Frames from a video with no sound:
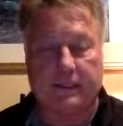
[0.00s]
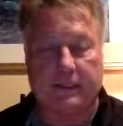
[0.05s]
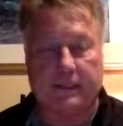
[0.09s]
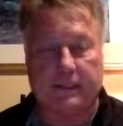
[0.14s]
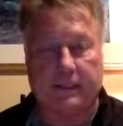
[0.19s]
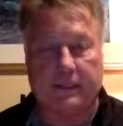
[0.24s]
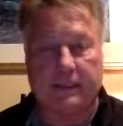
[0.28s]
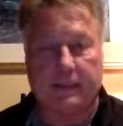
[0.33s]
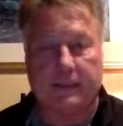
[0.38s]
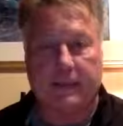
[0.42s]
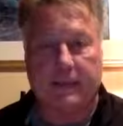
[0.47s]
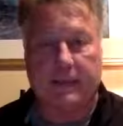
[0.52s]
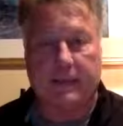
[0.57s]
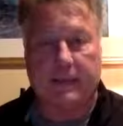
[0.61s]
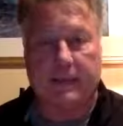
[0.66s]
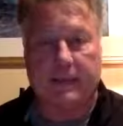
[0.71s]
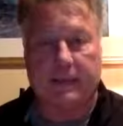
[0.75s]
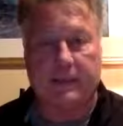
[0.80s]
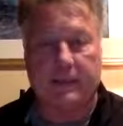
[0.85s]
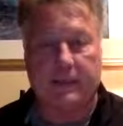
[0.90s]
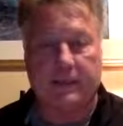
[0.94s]
here in
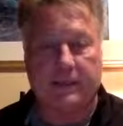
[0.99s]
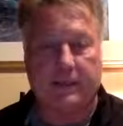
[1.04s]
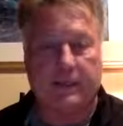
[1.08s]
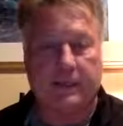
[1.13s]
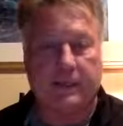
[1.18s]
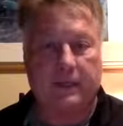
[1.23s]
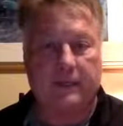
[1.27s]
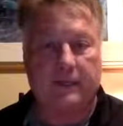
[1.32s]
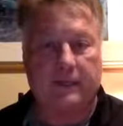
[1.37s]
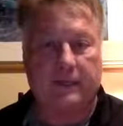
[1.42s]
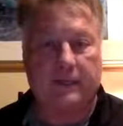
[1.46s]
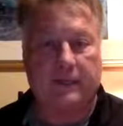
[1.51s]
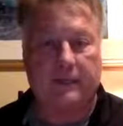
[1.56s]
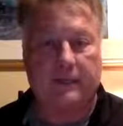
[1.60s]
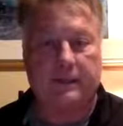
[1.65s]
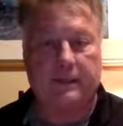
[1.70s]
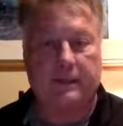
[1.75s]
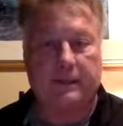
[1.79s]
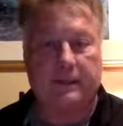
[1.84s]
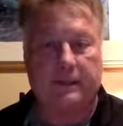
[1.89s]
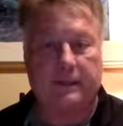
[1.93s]
Napa to talk about
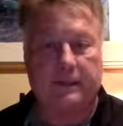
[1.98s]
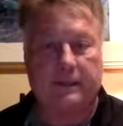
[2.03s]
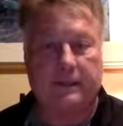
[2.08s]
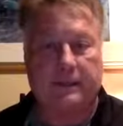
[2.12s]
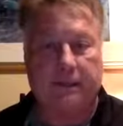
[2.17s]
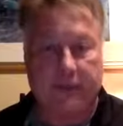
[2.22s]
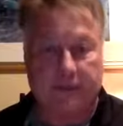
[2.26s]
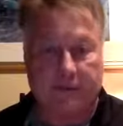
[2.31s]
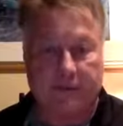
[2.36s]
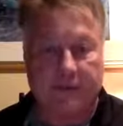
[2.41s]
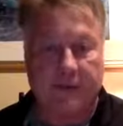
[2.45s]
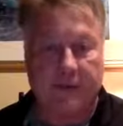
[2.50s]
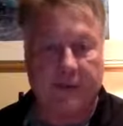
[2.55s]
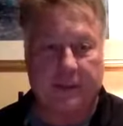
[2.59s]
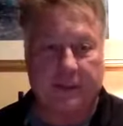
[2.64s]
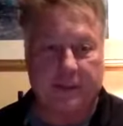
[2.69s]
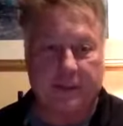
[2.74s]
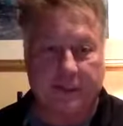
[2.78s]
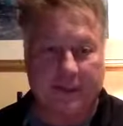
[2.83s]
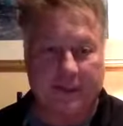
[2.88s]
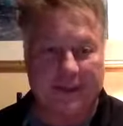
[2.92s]
Yao
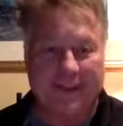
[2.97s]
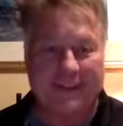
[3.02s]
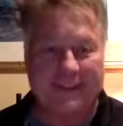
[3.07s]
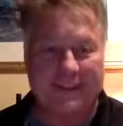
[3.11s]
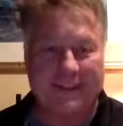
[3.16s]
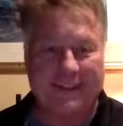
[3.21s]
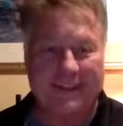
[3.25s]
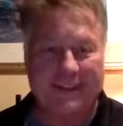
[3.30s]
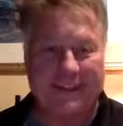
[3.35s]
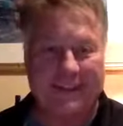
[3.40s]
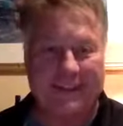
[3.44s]
family wines.